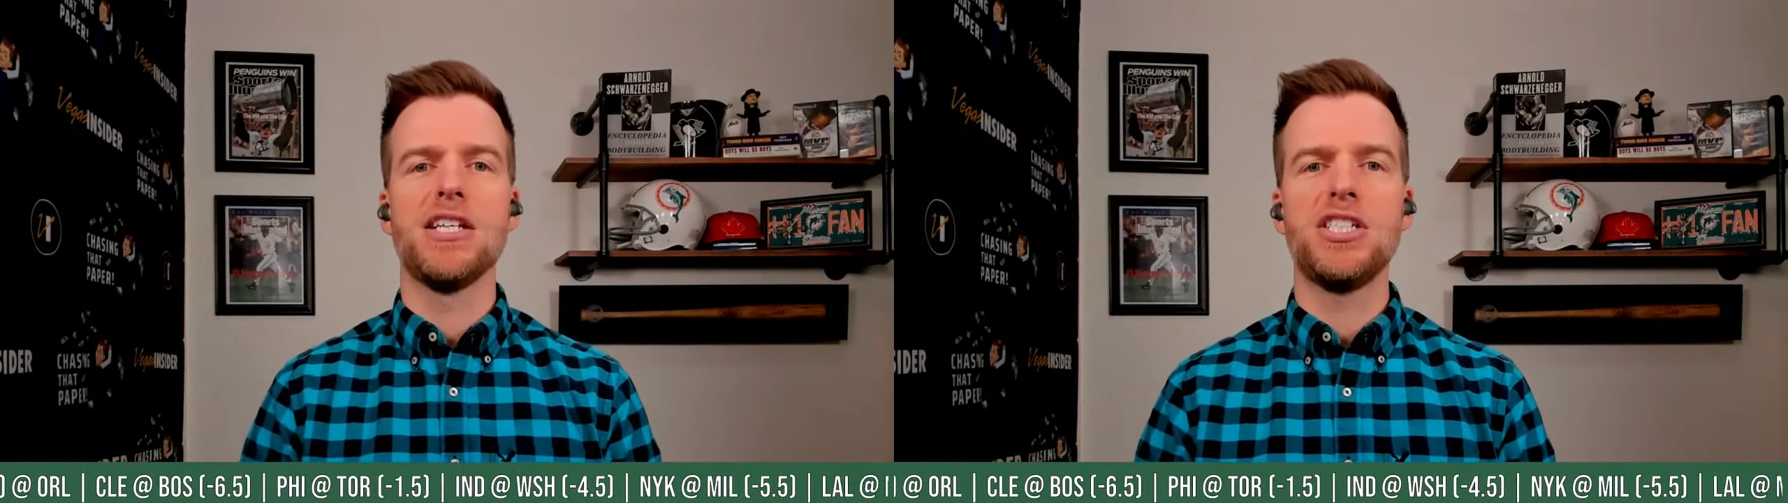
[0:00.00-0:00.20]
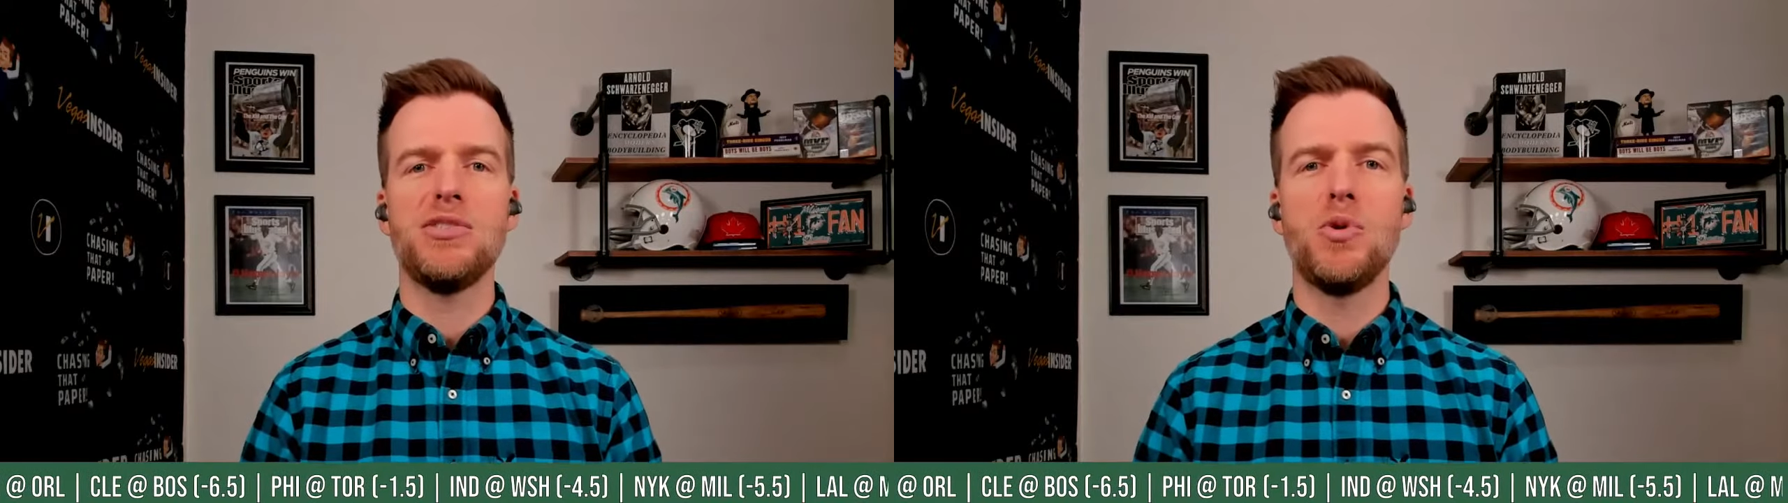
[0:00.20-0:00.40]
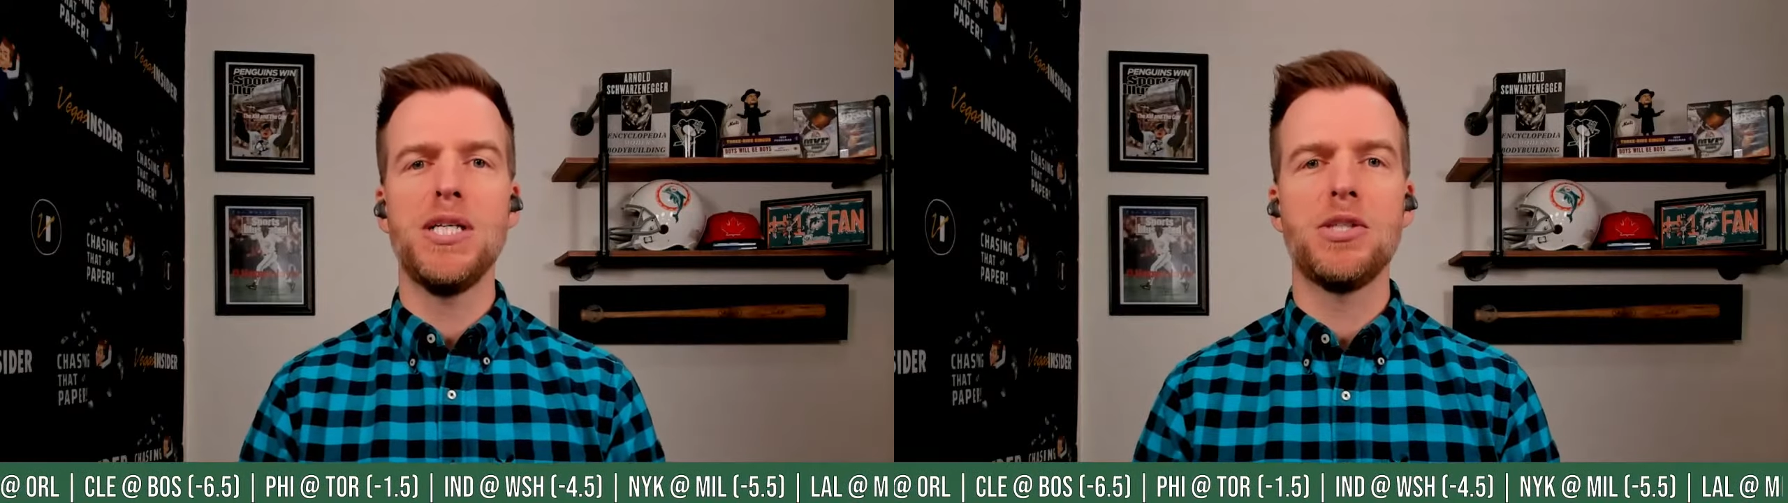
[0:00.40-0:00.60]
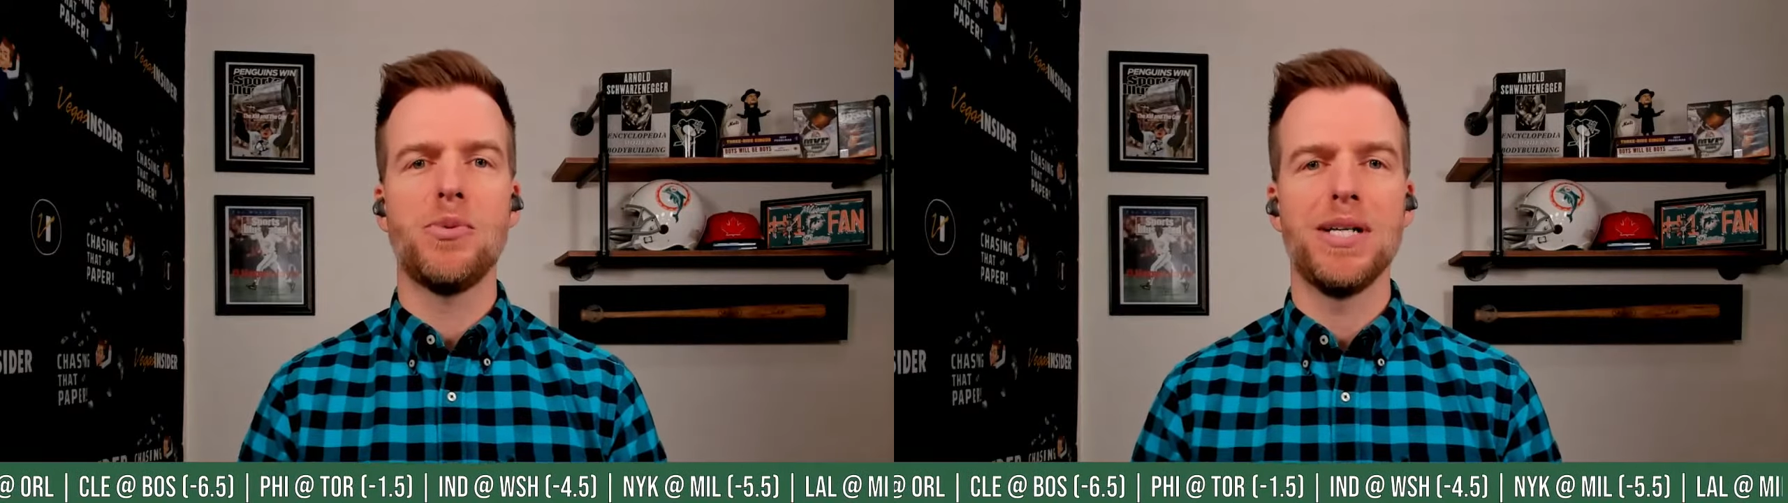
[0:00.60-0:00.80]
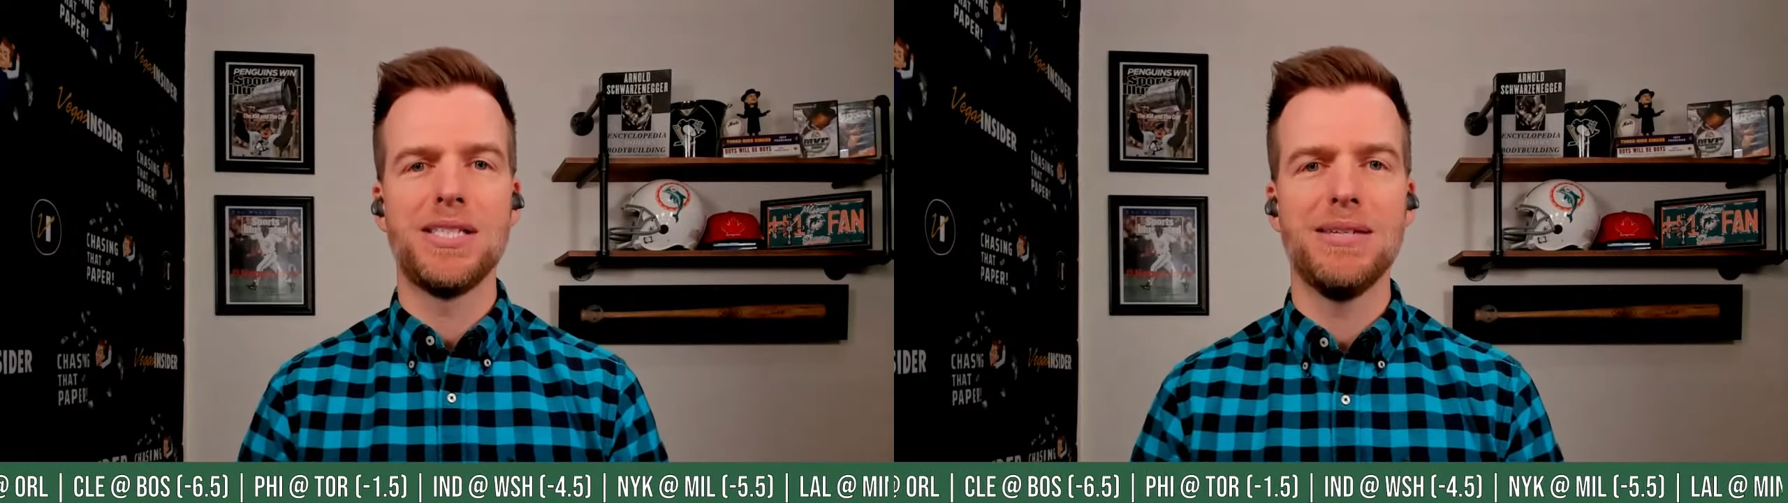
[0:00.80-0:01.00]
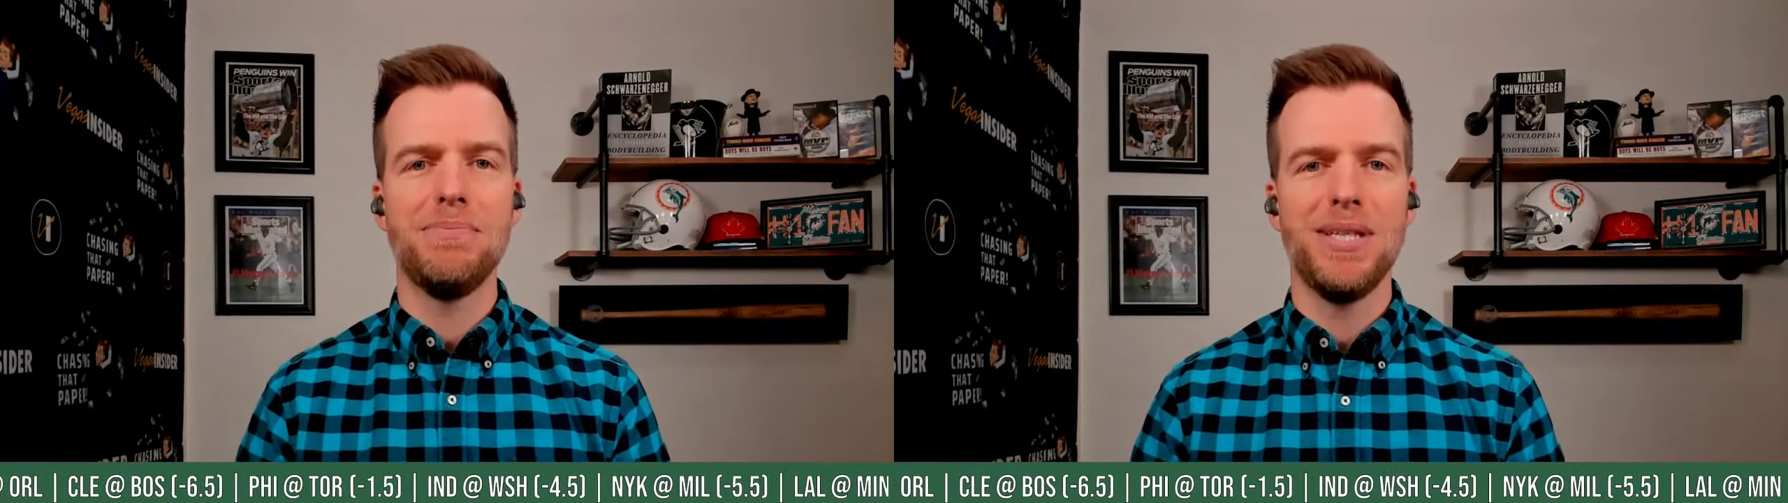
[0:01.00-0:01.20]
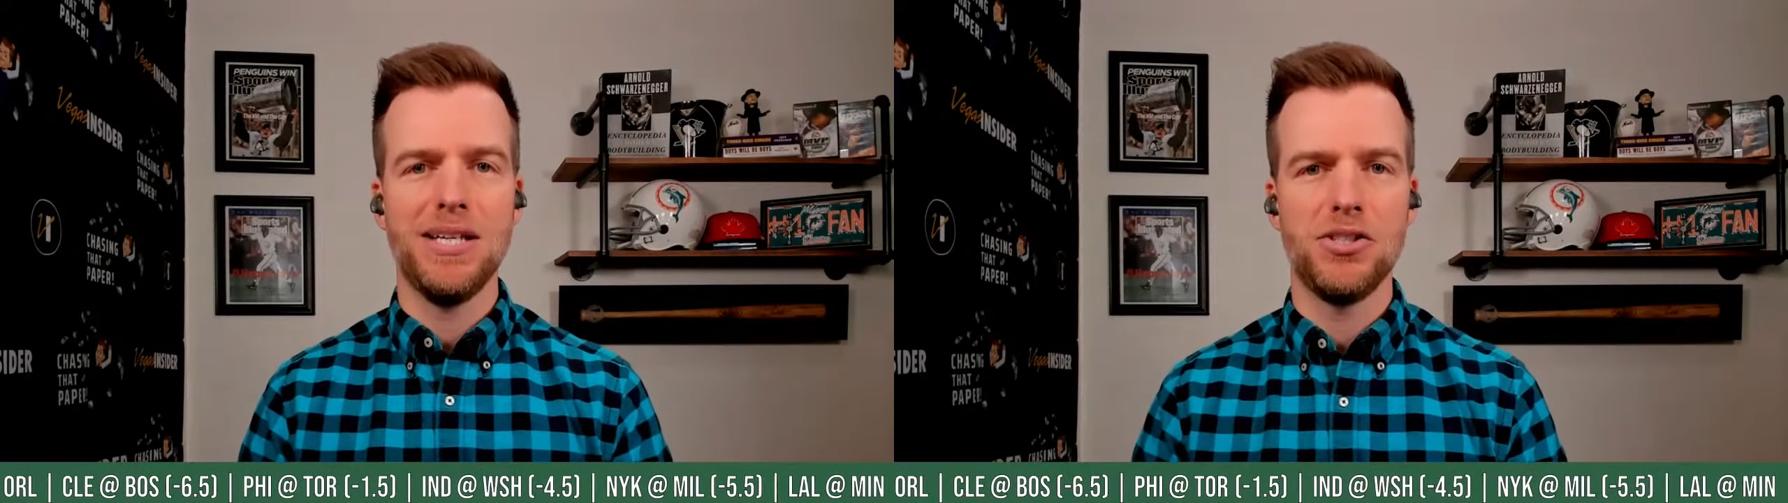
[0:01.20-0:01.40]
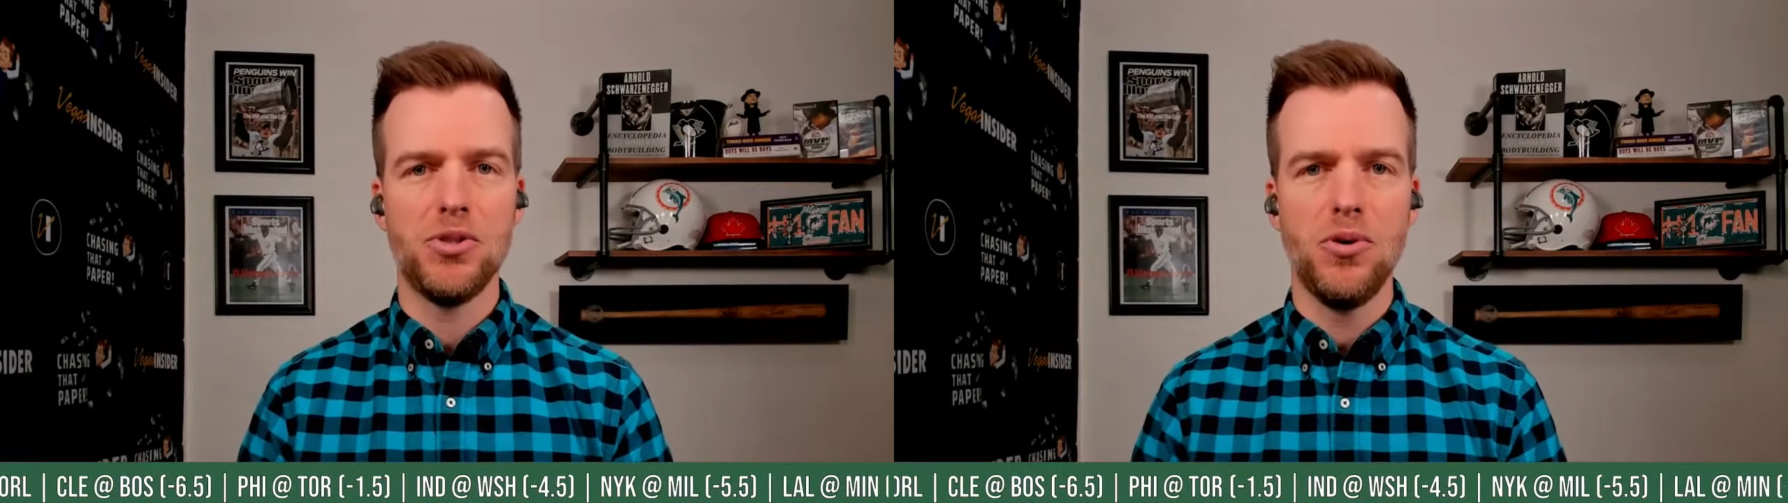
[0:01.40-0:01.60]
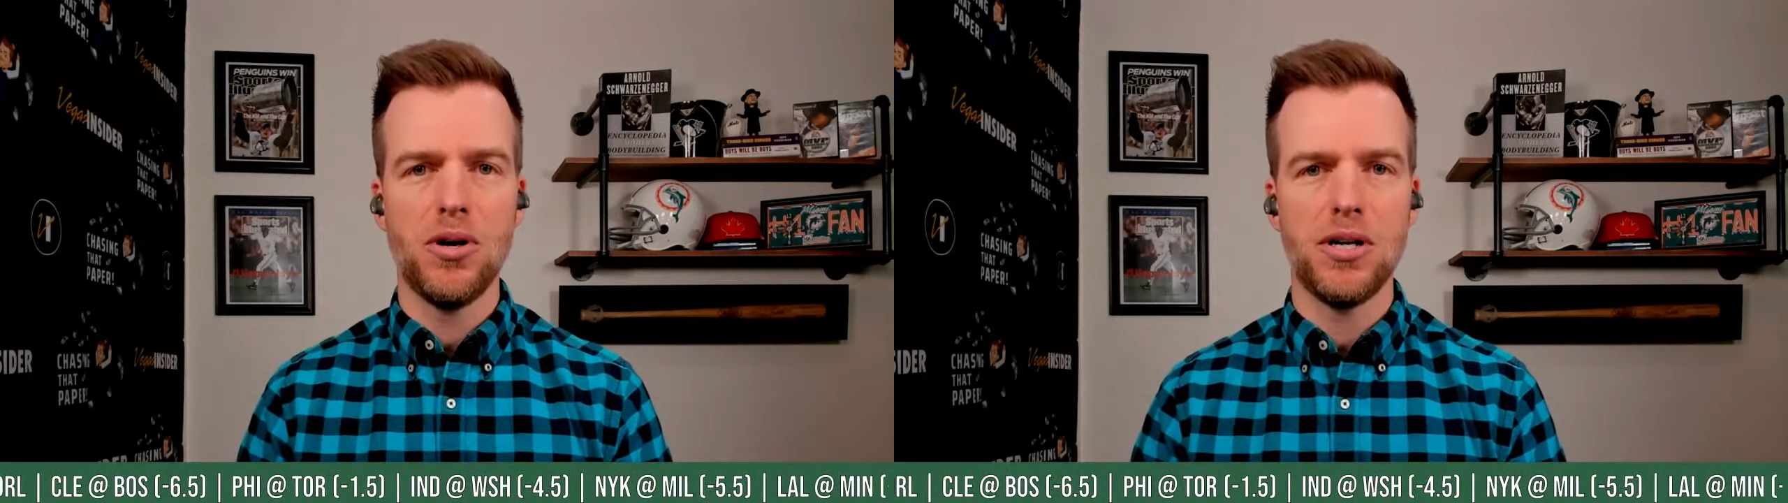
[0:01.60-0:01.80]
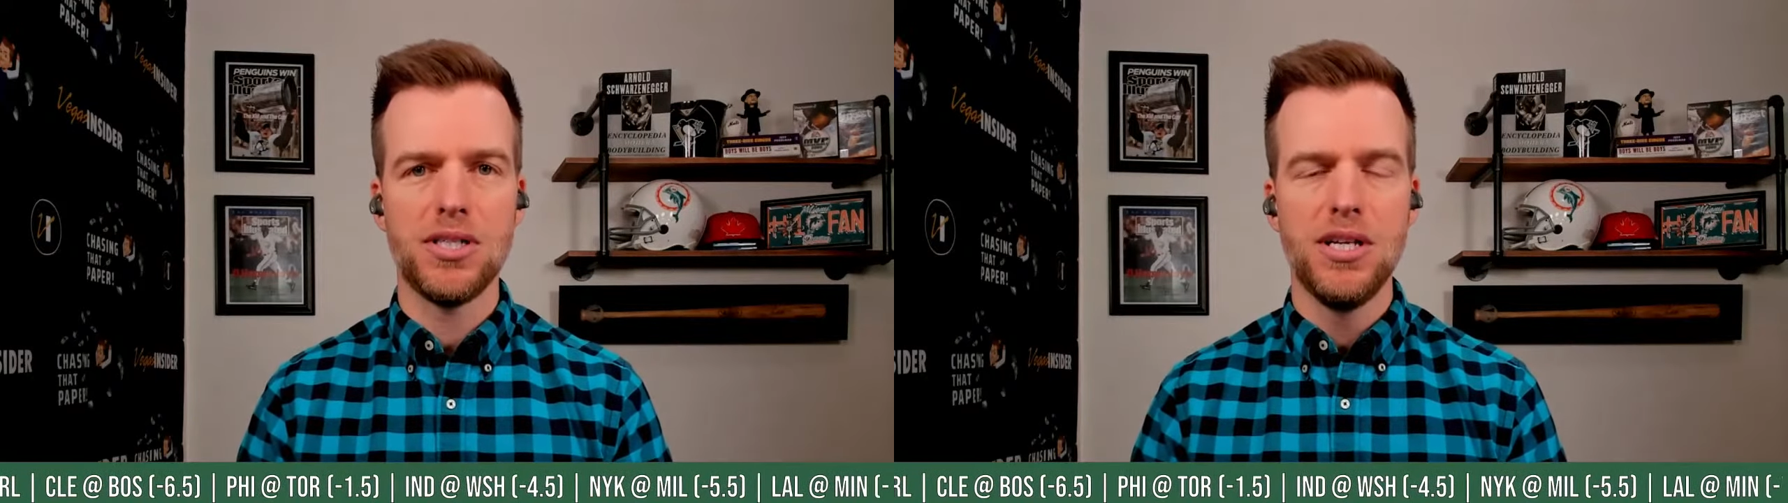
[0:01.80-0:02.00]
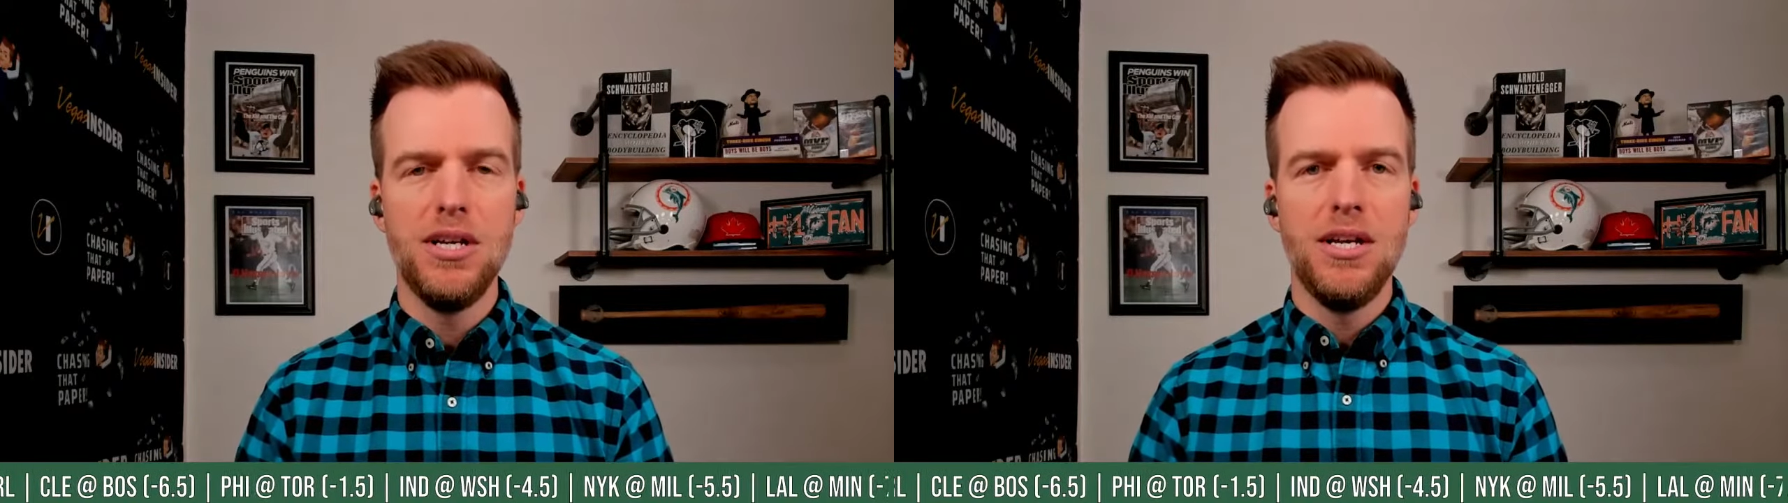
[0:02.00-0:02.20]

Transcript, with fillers: the choice quite simply is yours.